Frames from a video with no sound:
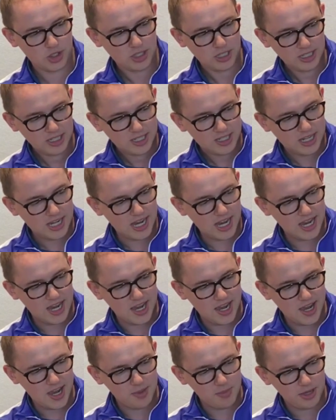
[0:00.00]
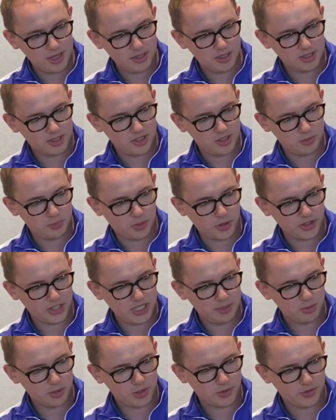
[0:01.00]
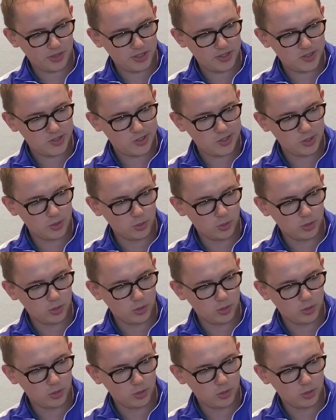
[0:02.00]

Yeah. And look at this, barkeeper strand steel